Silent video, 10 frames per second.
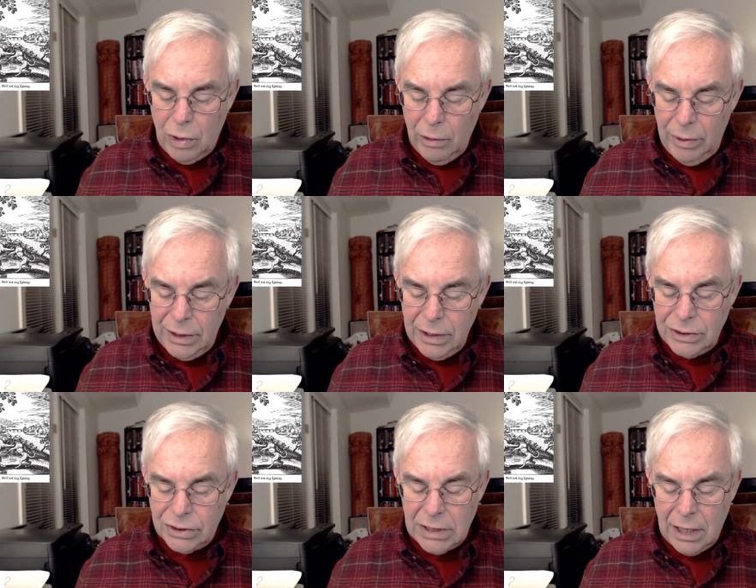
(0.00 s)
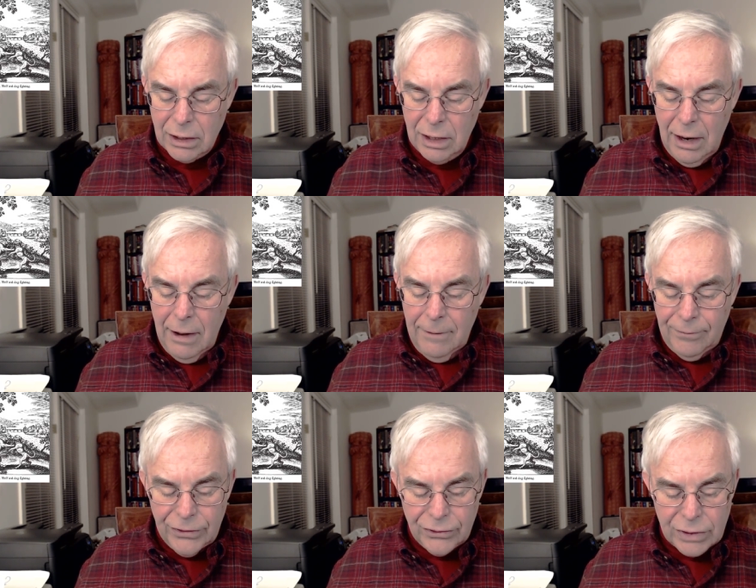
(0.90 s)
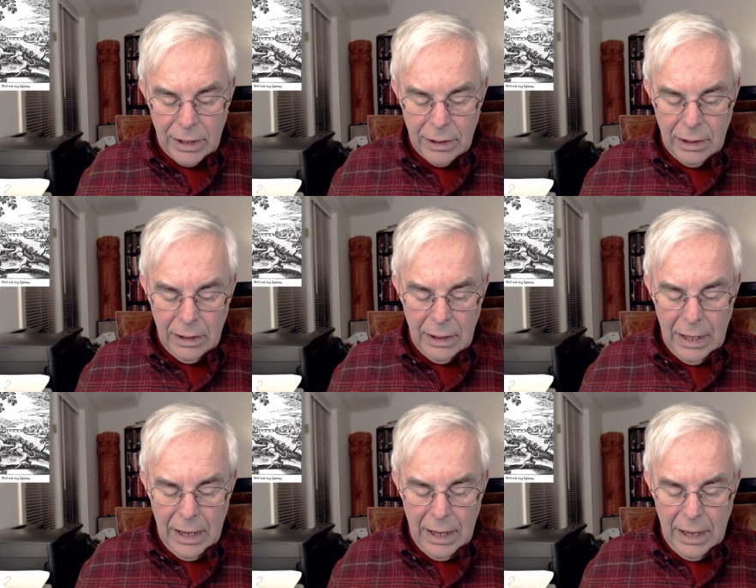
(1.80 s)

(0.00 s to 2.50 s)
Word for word: where we dissect the psyche